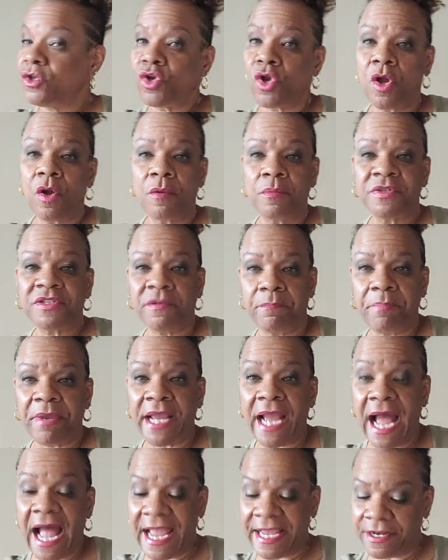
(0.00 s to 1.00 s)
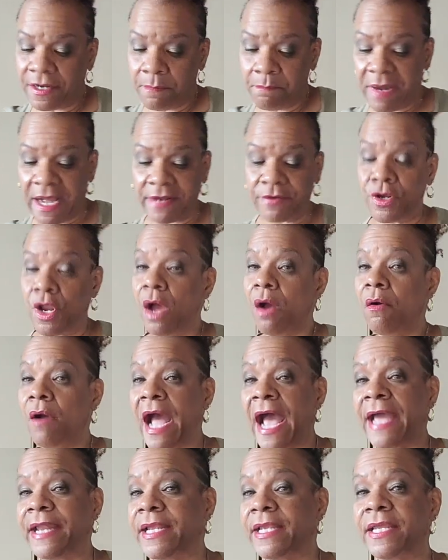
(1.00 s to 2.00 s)
you know, it was a big item. But
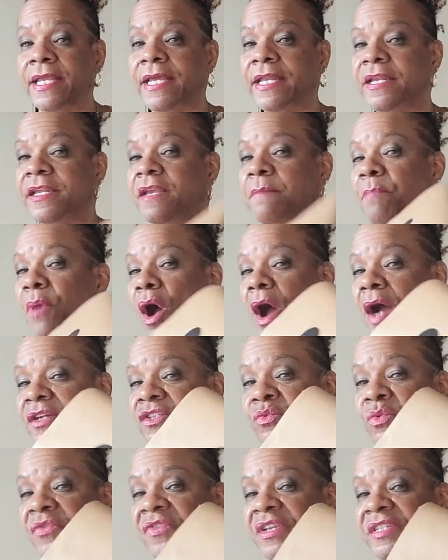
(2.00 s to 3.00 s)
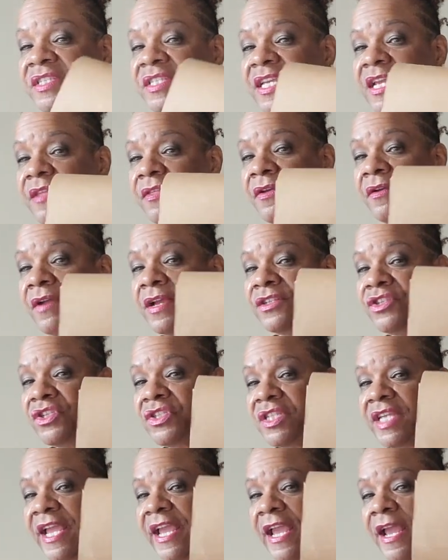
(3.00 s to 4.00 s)
no, I didn't get any box with this either. It
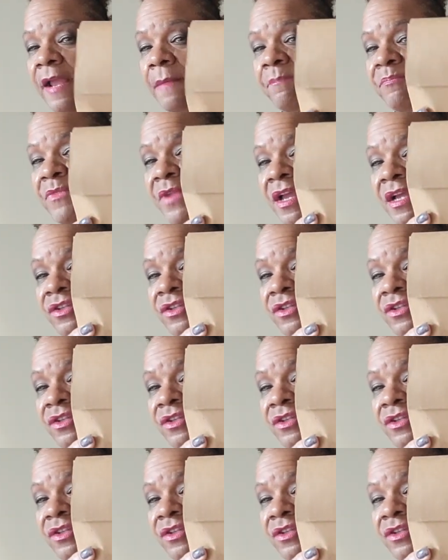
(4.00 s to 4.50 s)
just came